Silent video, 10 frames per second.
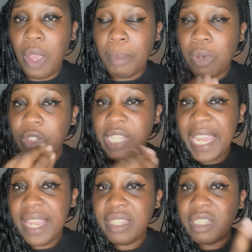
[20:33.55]
because
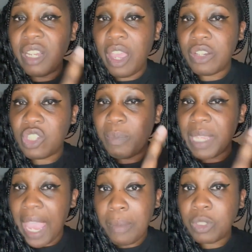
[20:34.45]
he's learned to
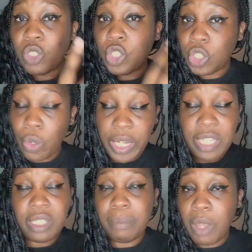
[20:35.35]
be able to shut
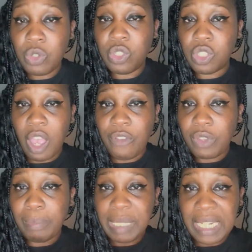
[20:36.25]
his emotions off
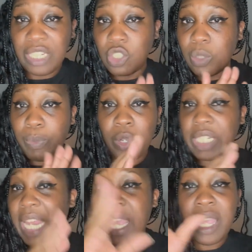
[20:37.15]
completely, to the
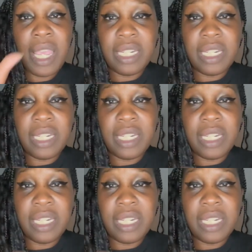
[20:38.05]
point that